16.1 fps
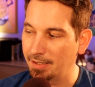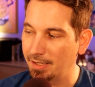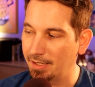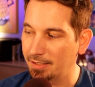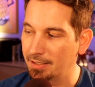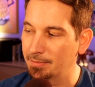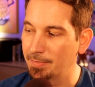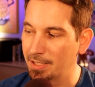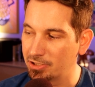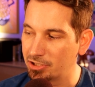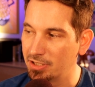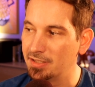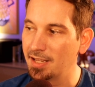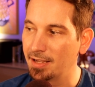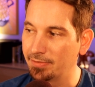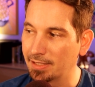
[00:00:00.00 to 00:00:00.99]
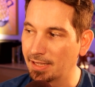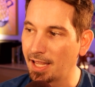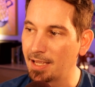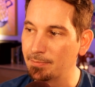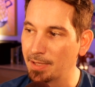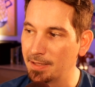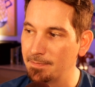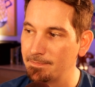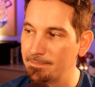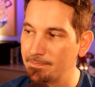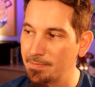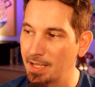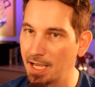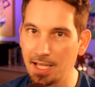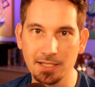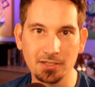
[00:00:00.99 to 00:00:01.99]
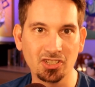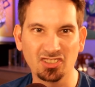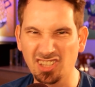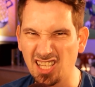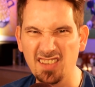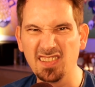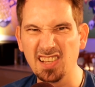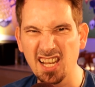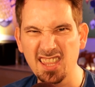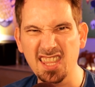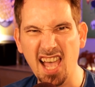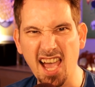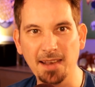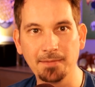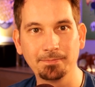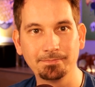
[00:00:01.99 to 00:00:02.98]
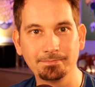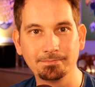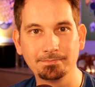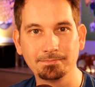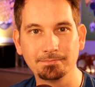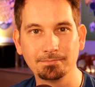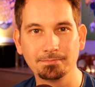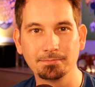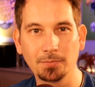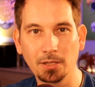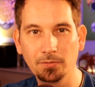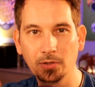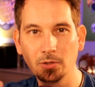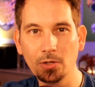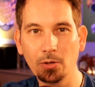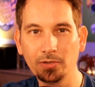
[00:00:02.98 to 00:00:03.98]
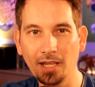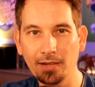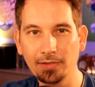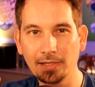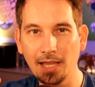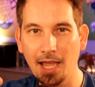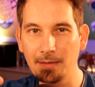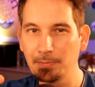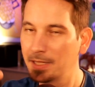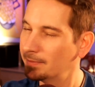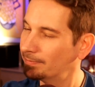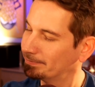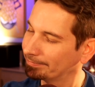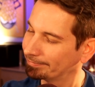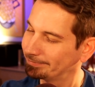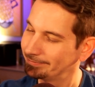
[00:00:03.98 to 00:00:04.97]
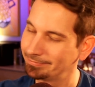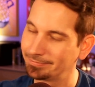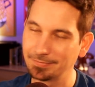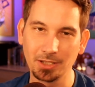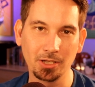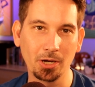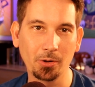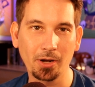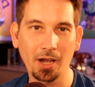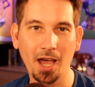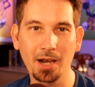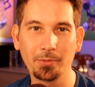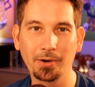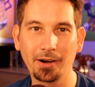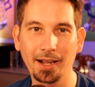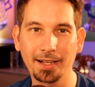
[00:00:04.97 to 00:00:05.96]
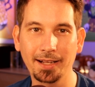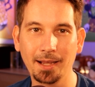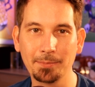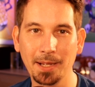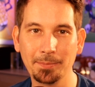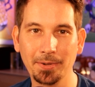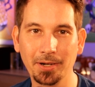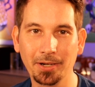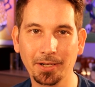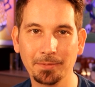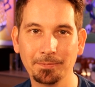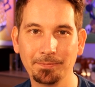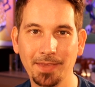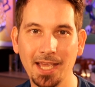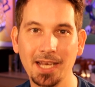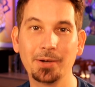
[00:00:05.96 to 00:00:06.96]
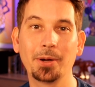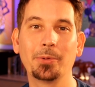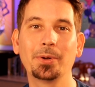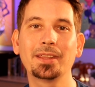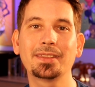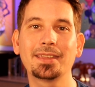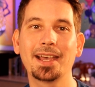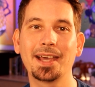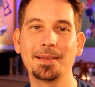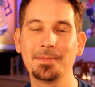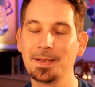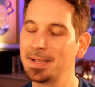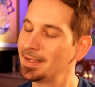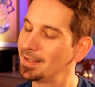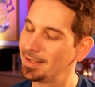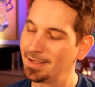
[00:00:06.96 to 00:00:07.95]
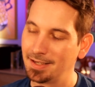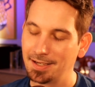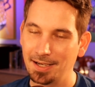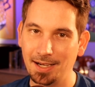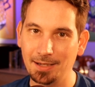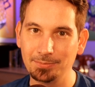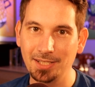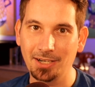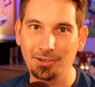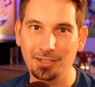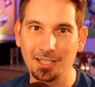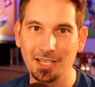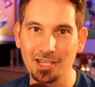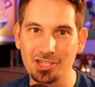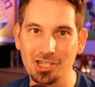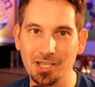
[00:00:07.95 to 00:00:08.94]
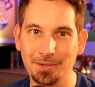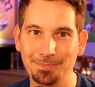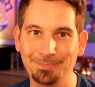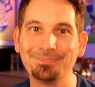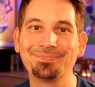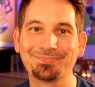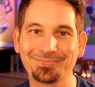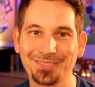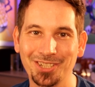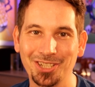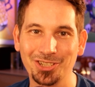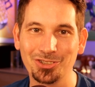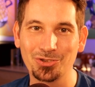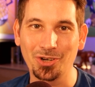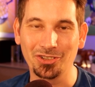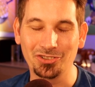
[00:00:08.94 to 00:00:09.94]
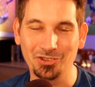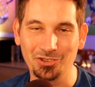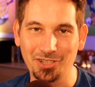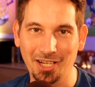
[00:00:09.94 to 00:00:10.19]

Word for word: going to mention David Lightman and just leave it at that. But if you know David Lightman, you know kind of where I got my bug. Anyway, with that, I'm Darren Kitchen. Trust your